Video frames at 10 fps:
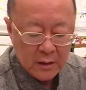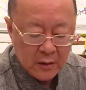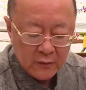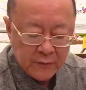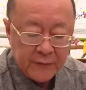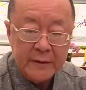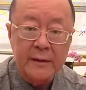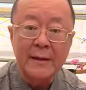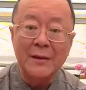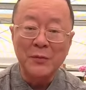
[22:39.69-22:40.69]
I will find the
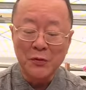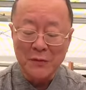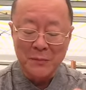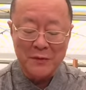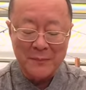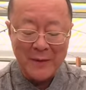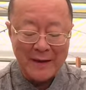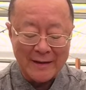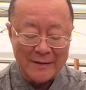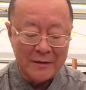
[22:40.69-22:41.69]
label and put it
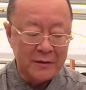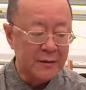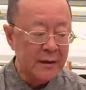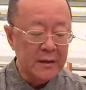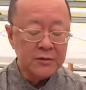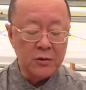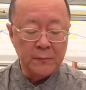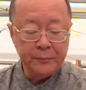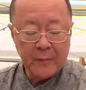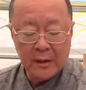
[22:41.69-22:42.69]
back in here.
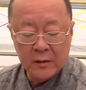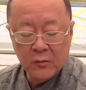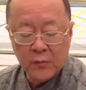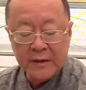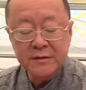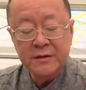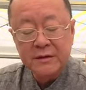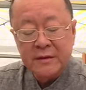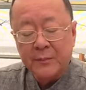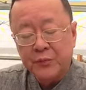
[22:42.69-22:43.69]
So once
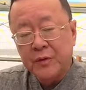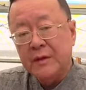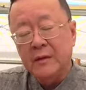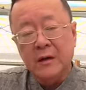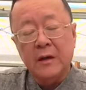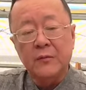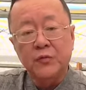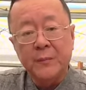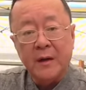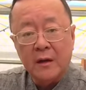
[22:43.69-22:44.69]
these are
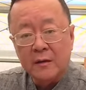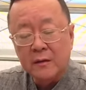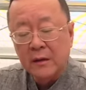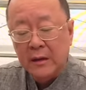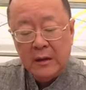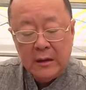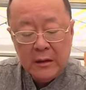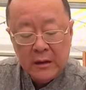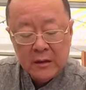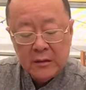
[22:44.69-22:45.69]
repotted,
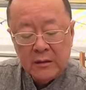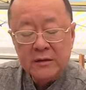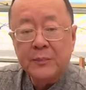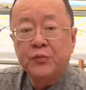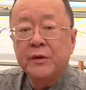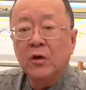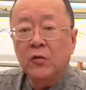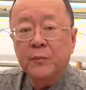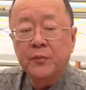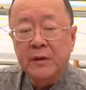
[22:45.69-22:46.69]
these are
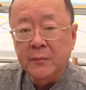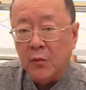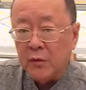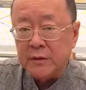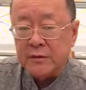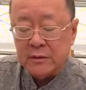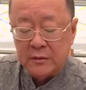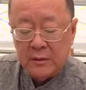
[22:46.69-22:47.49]
pre-moist,